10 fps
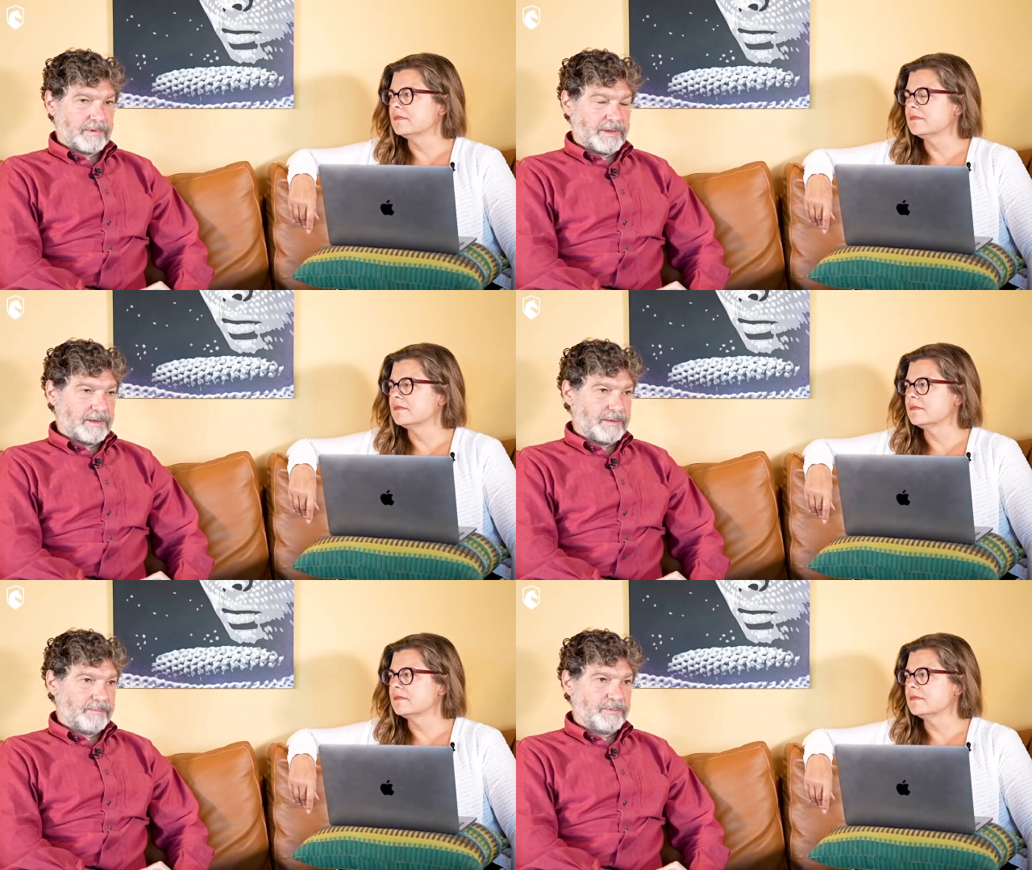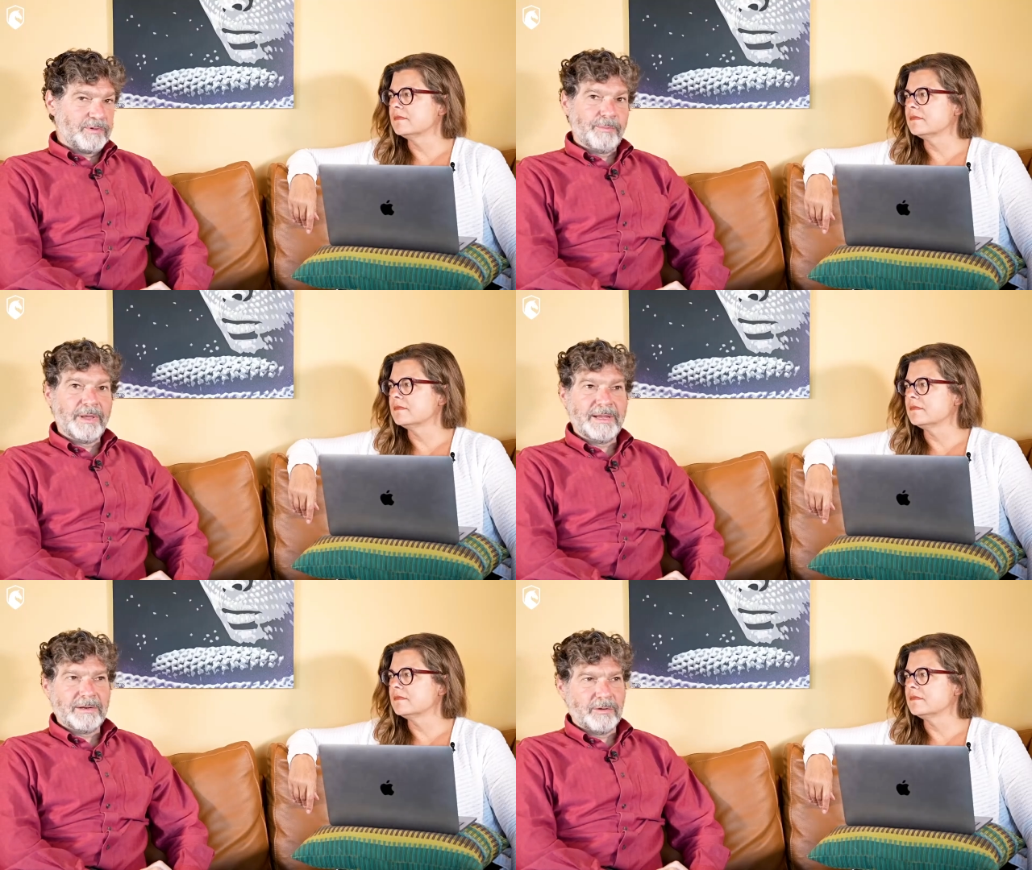Speaker 1: um,
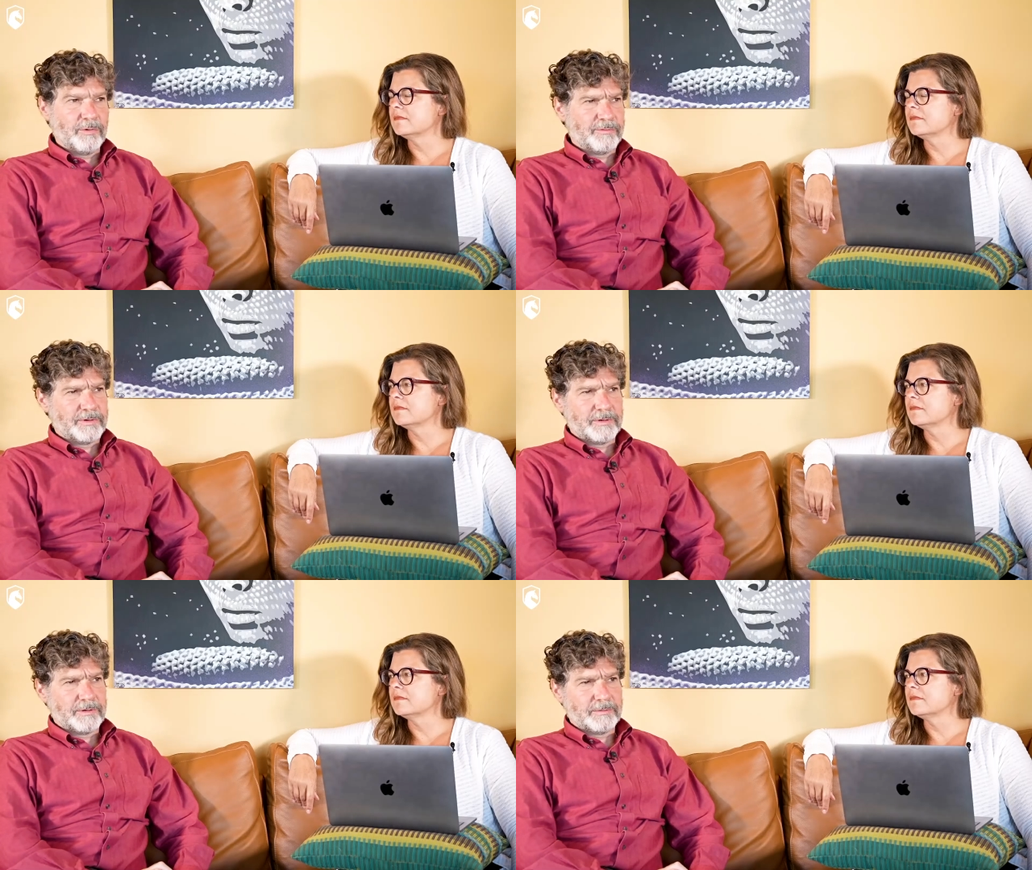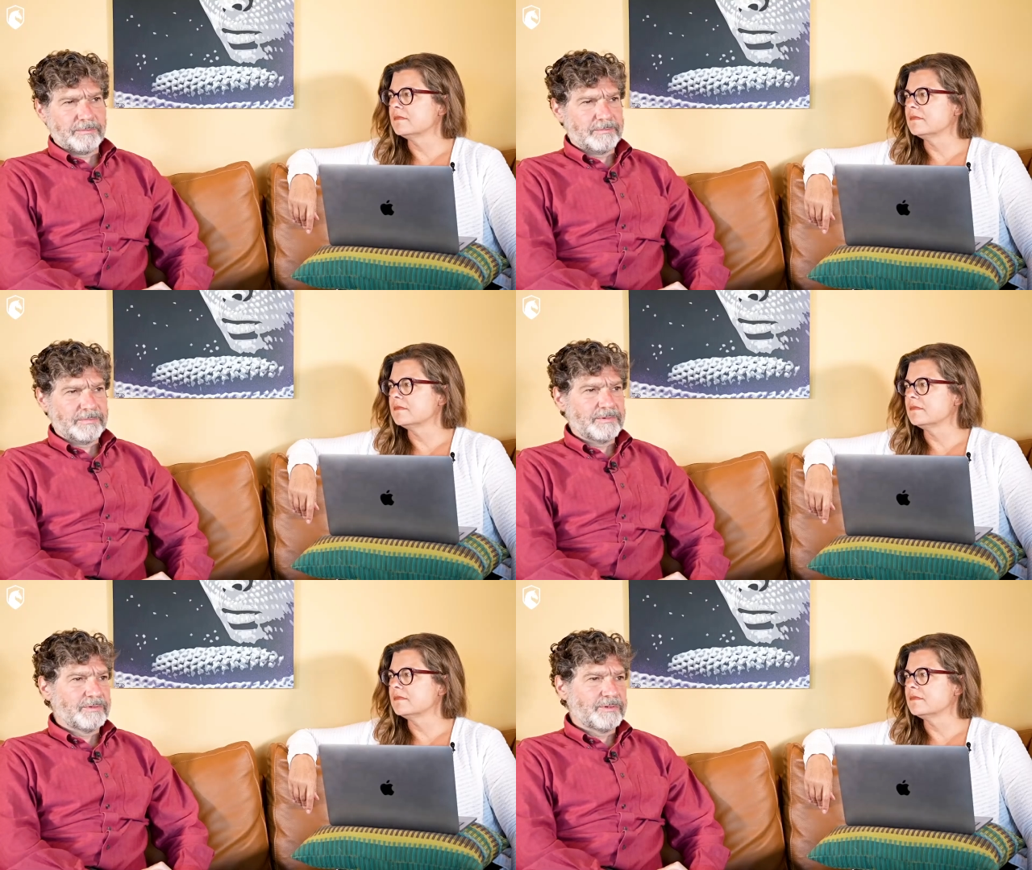debate over
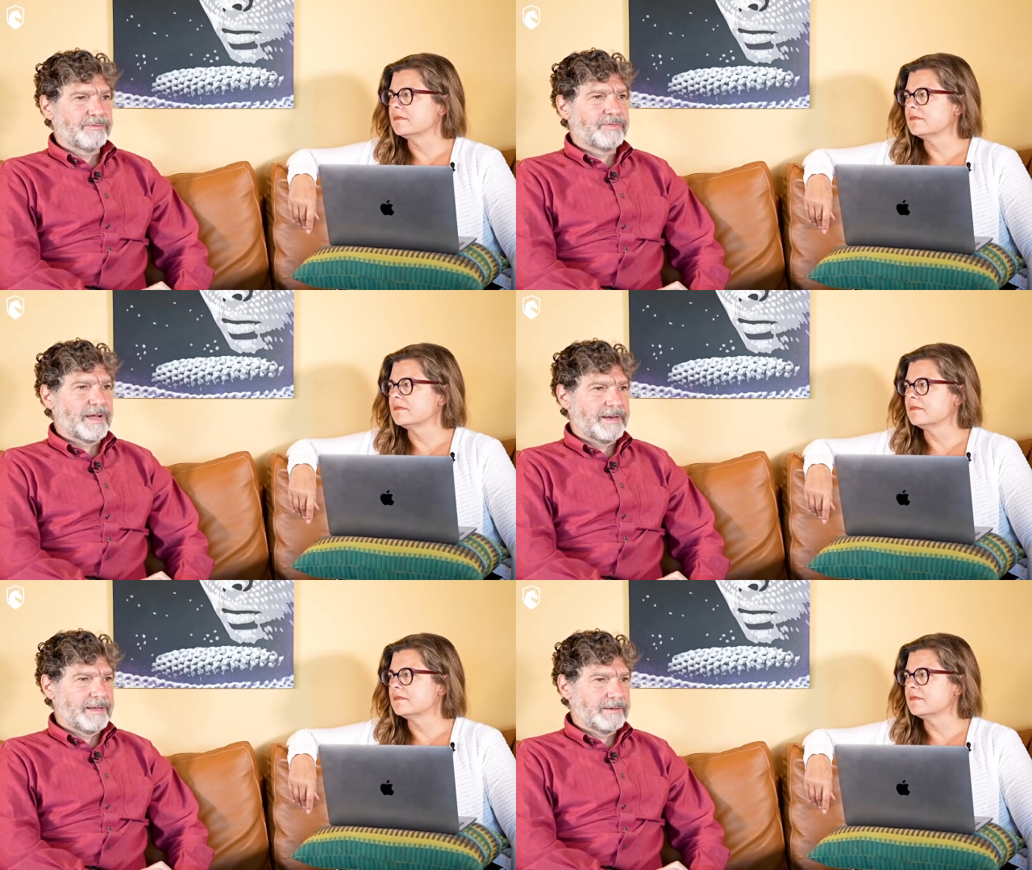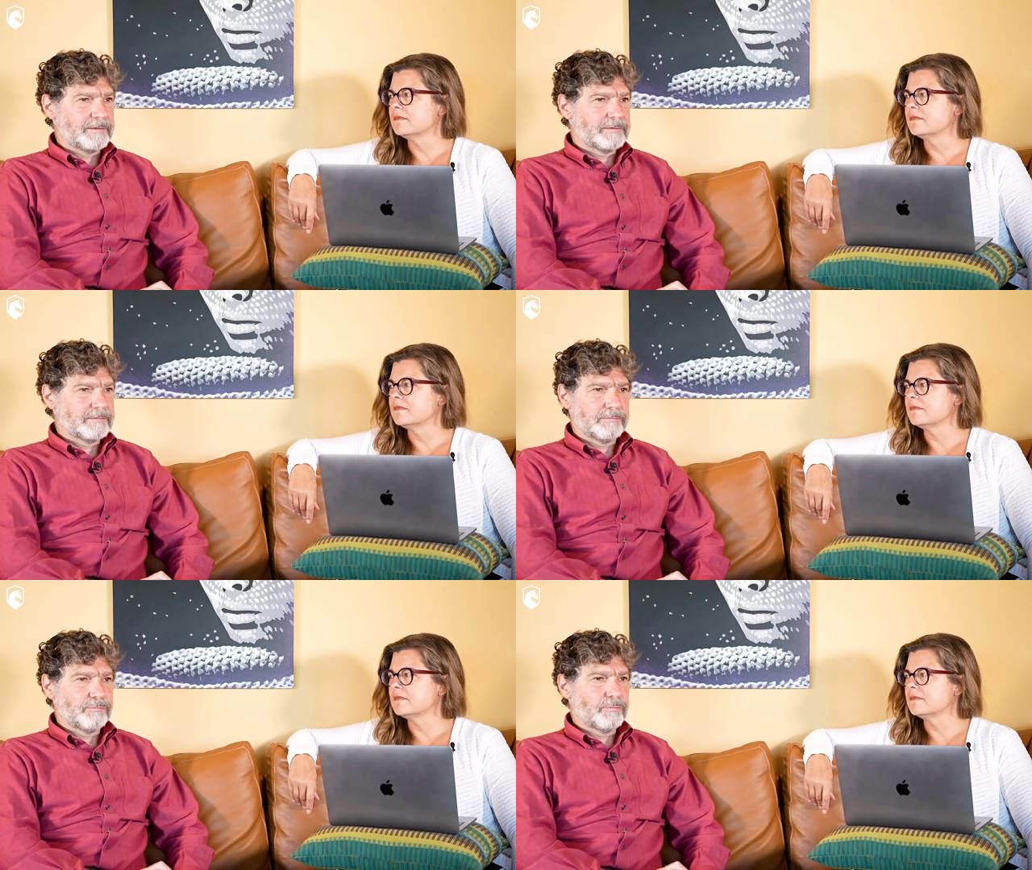defining
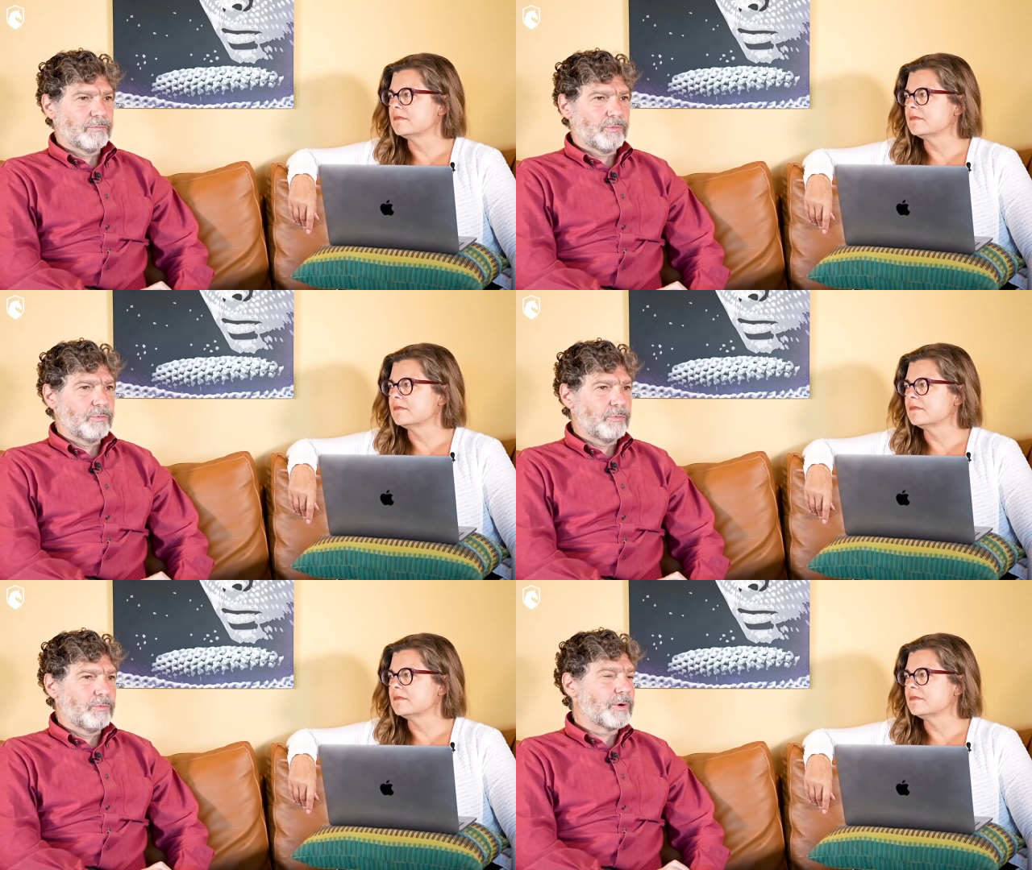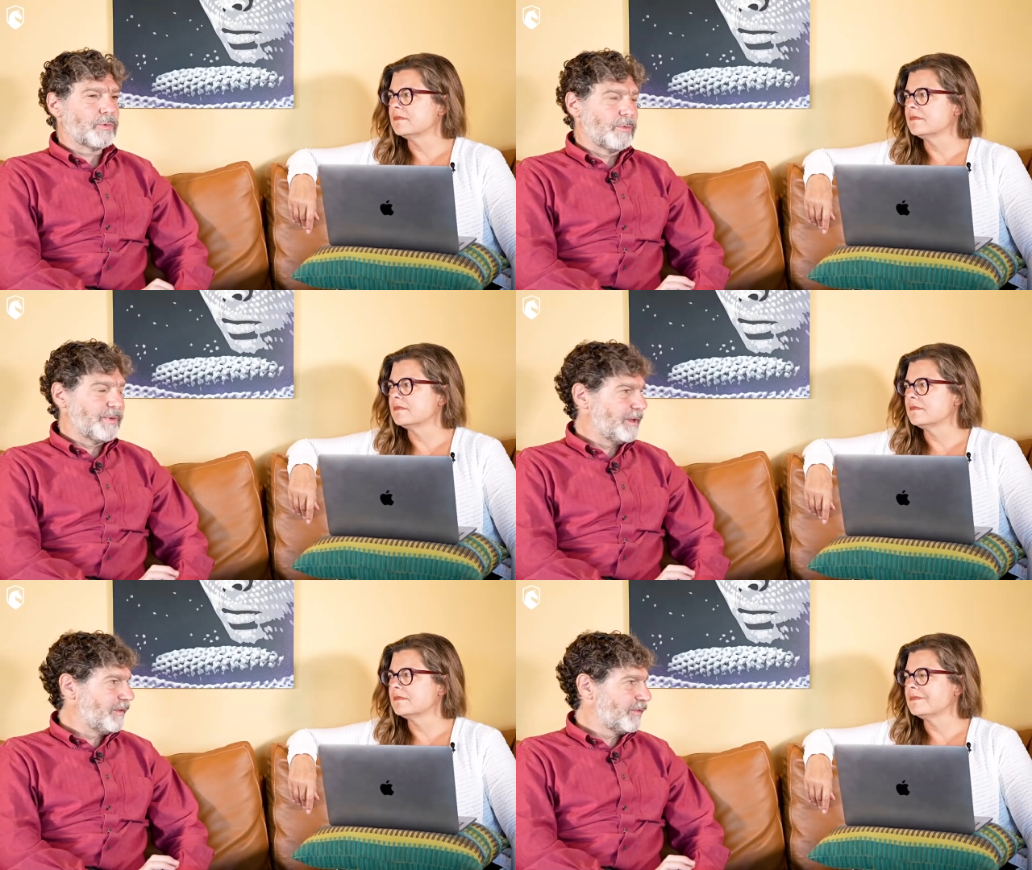what a
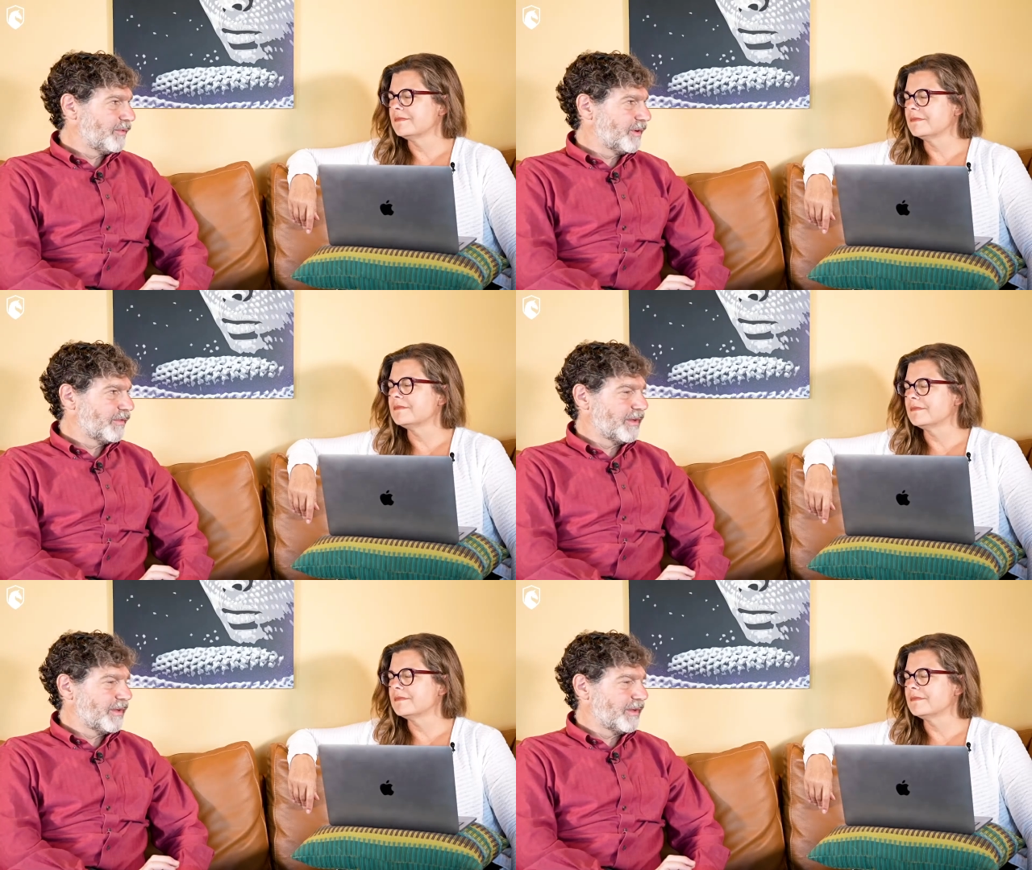woman is, for